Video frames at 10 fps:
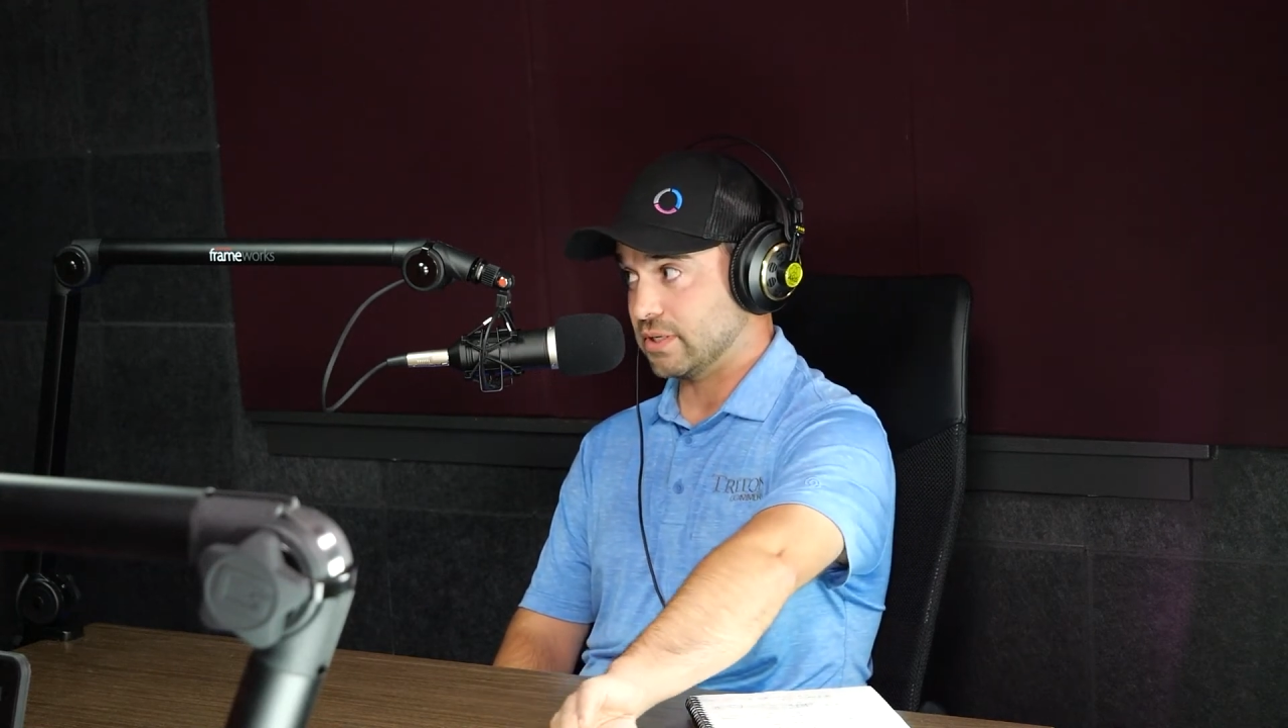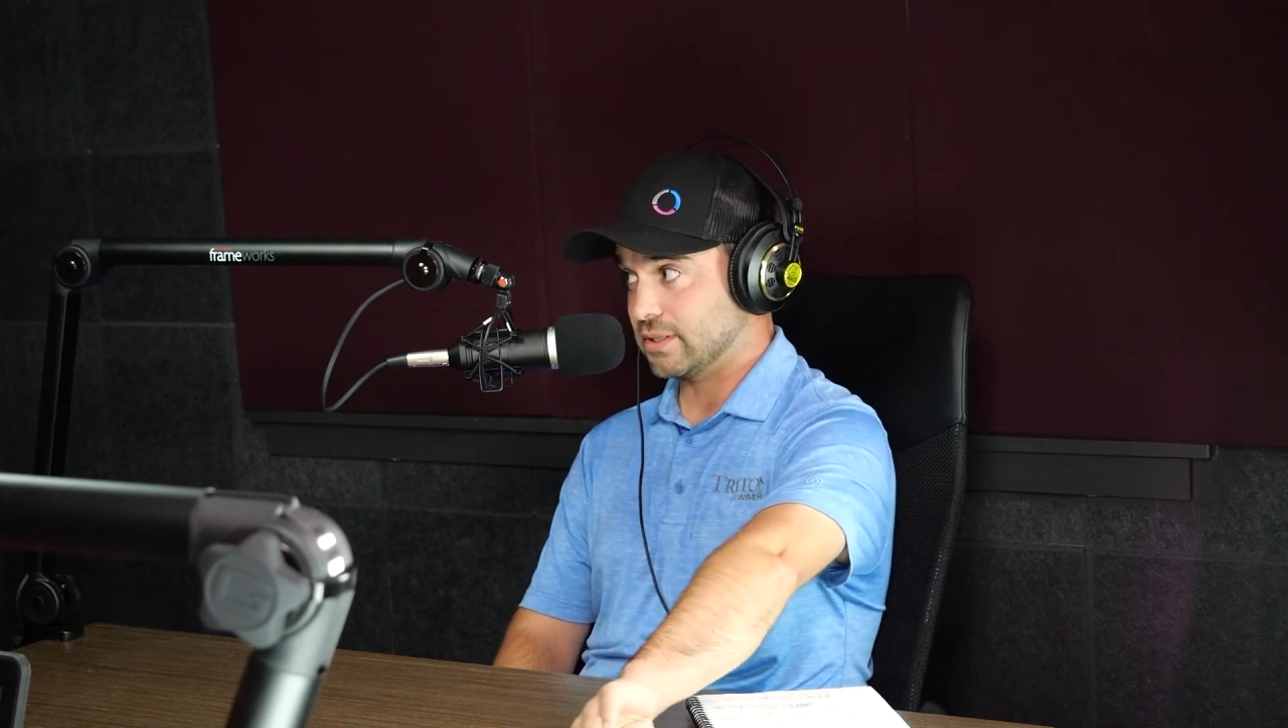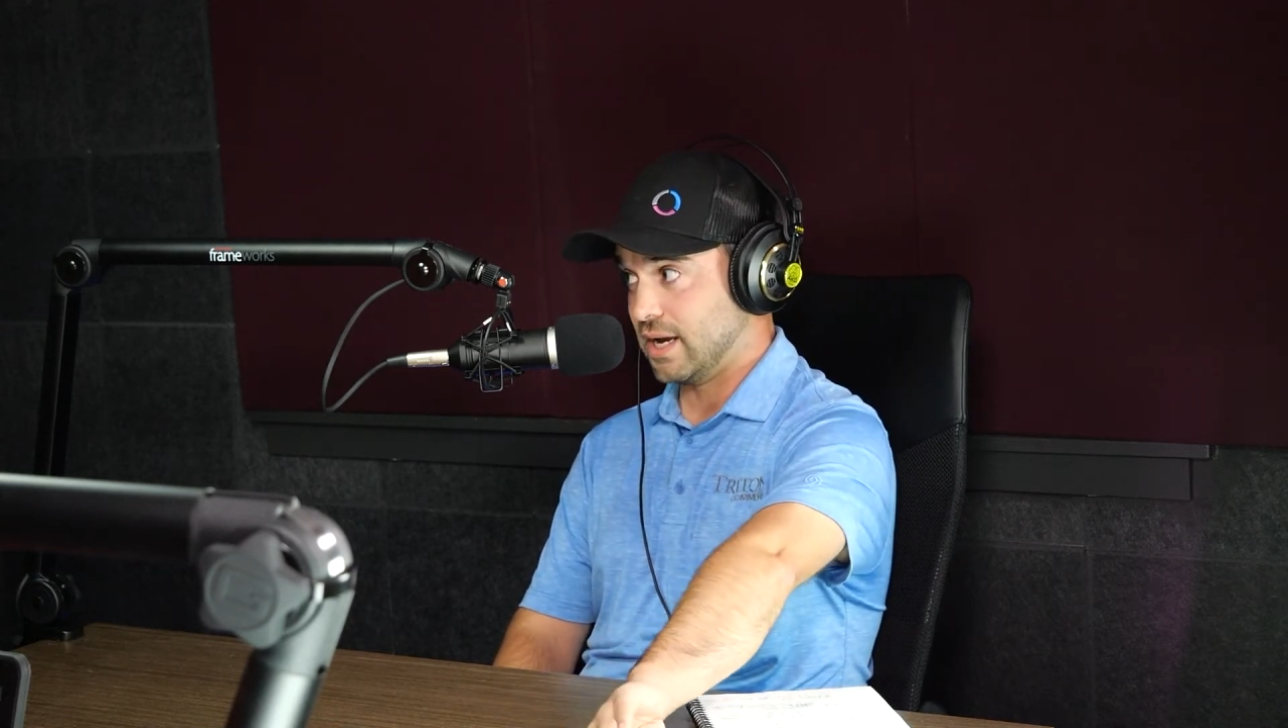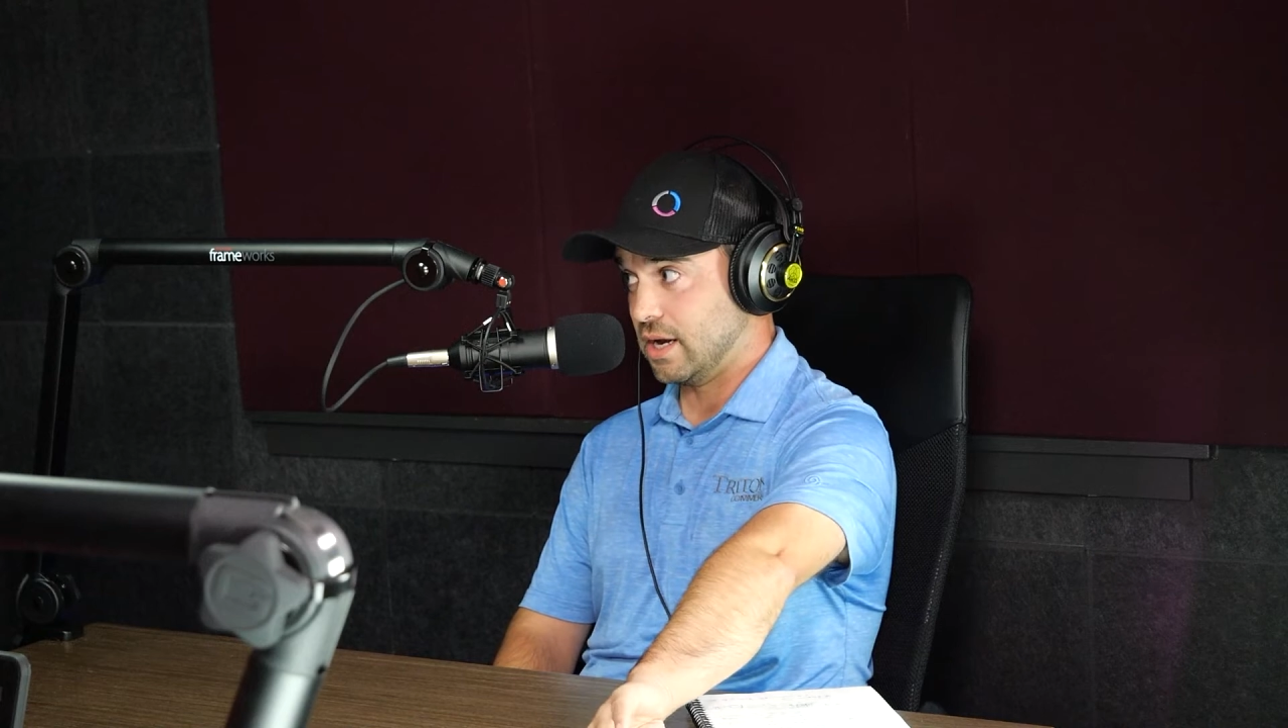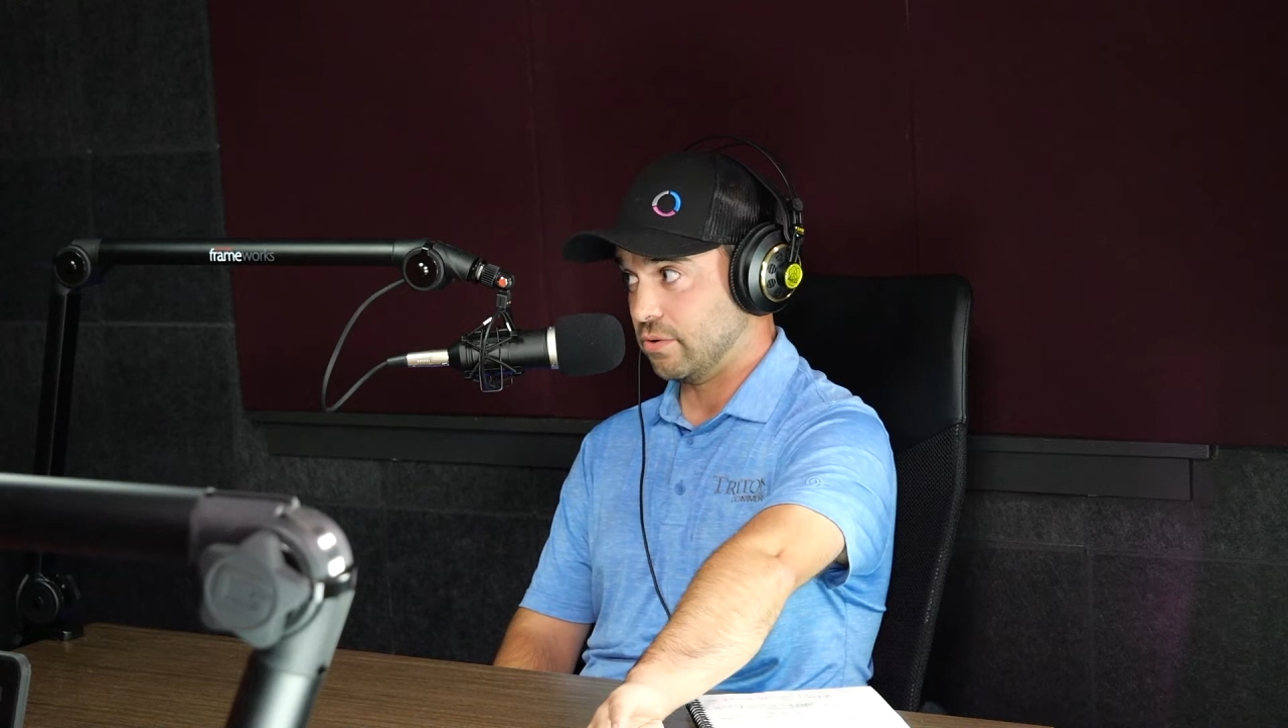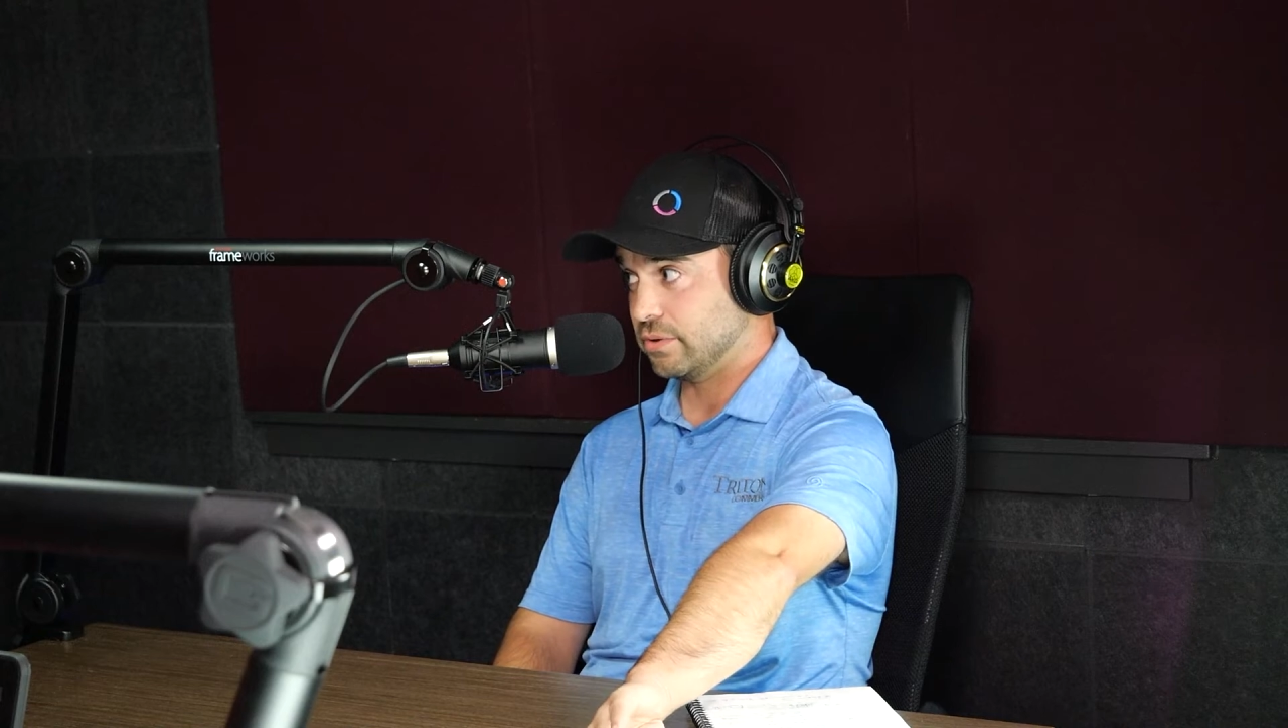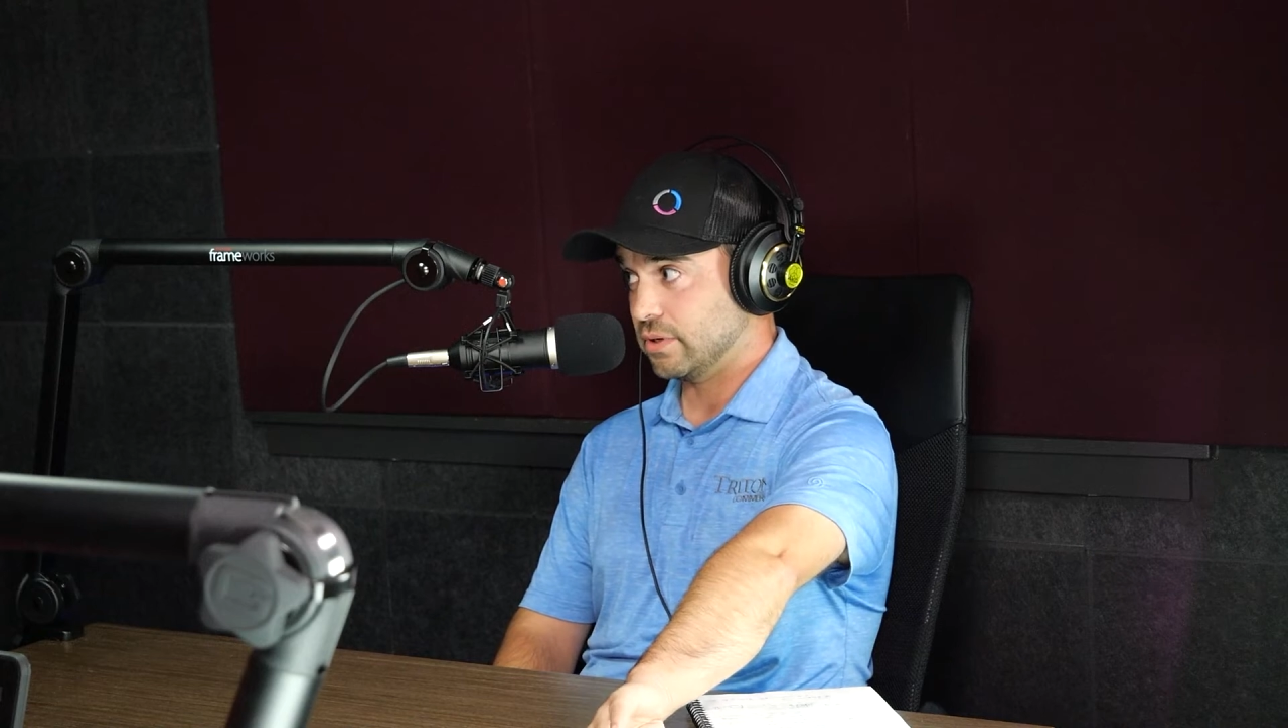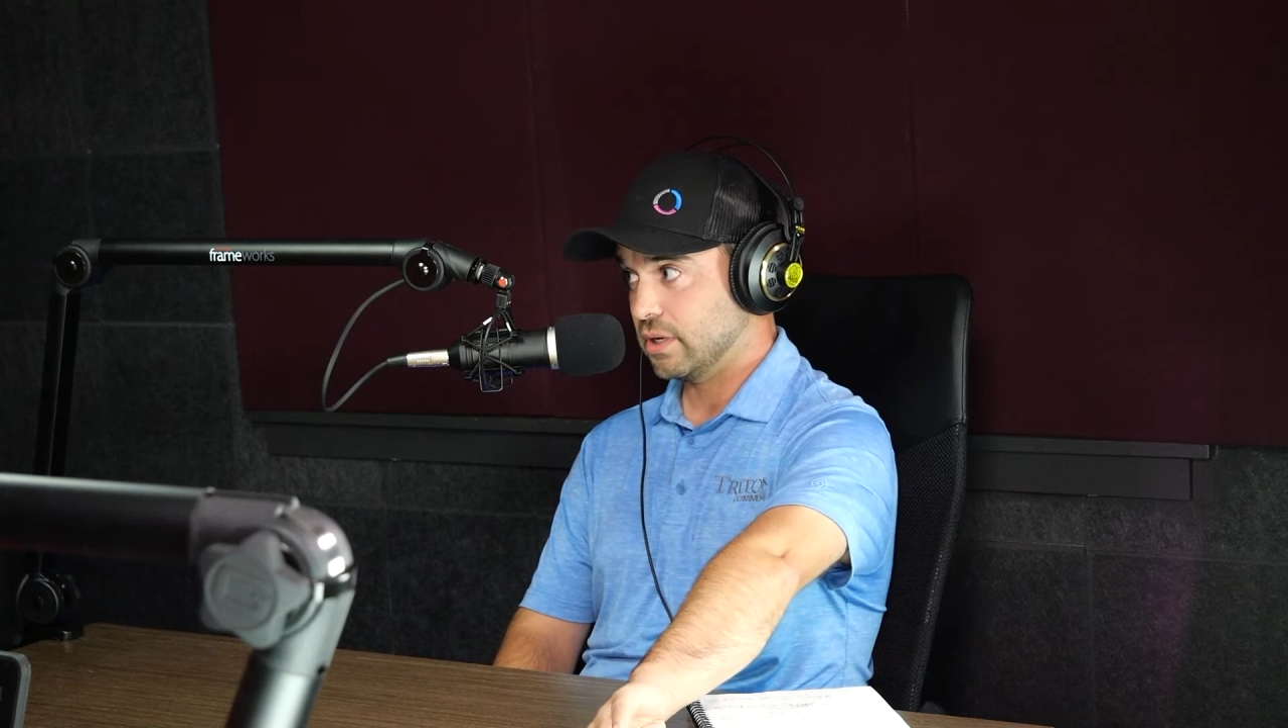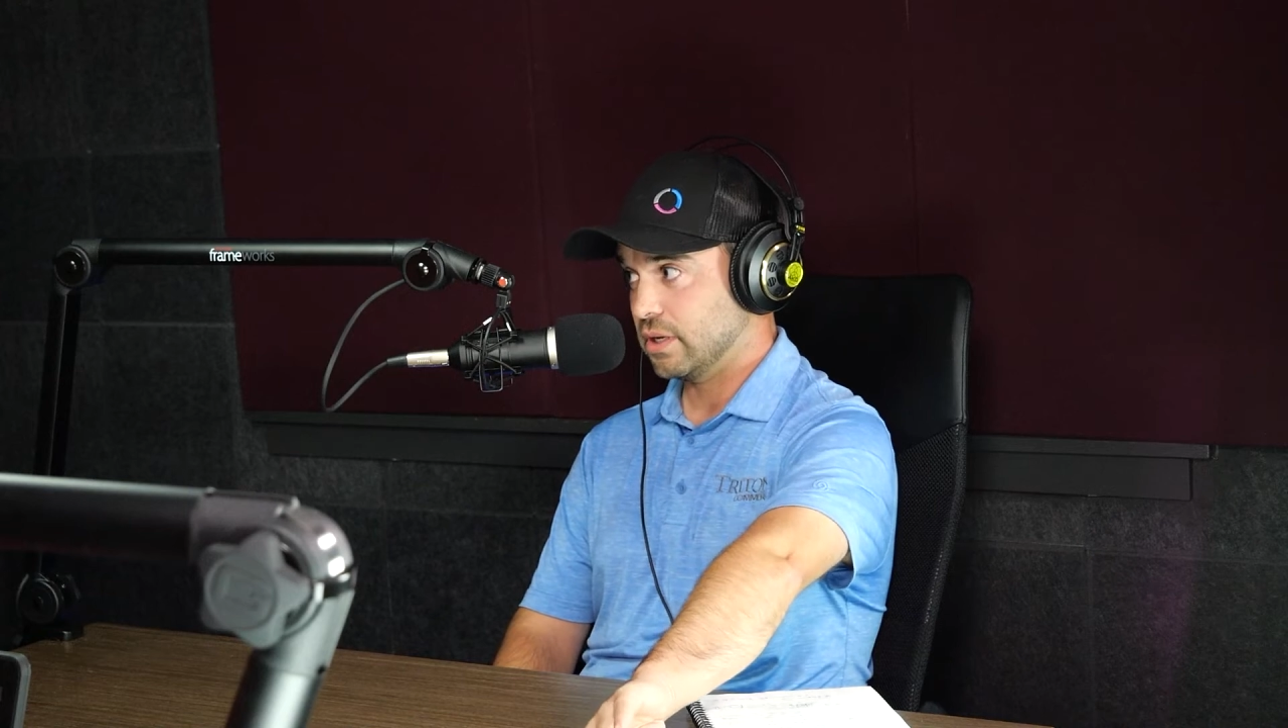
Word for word: down